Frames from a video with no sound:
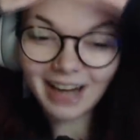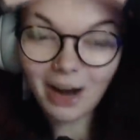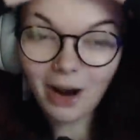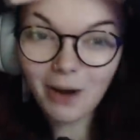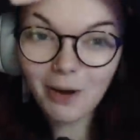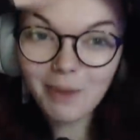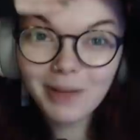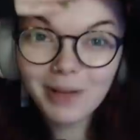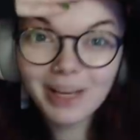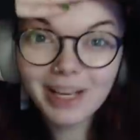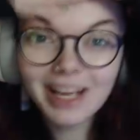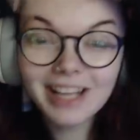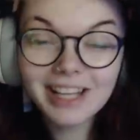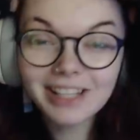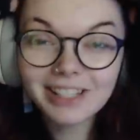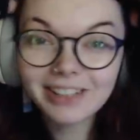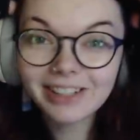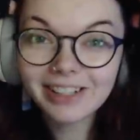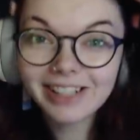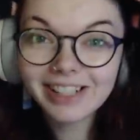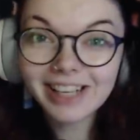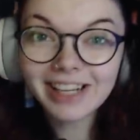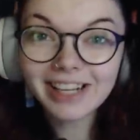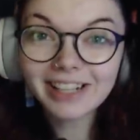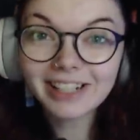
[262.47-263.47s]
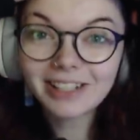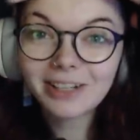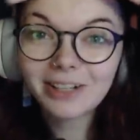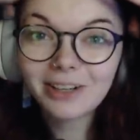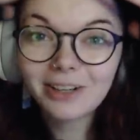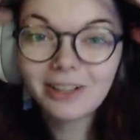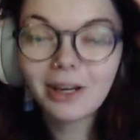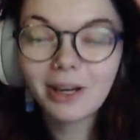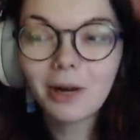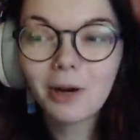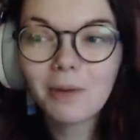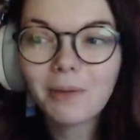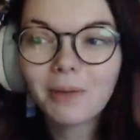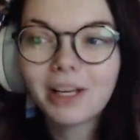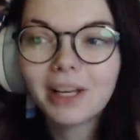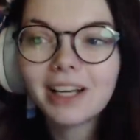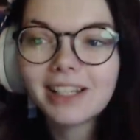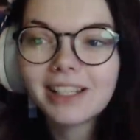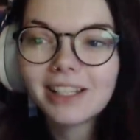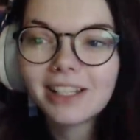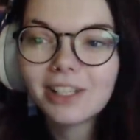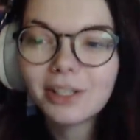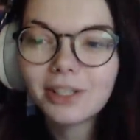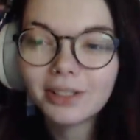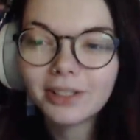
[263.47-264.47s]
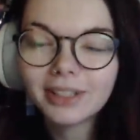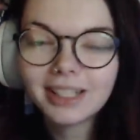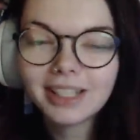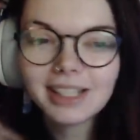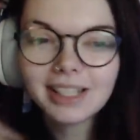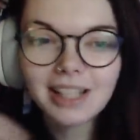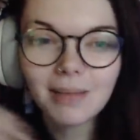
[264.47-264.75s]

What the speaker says: I hope you guys are excited too. I hope you guys enjoyed this.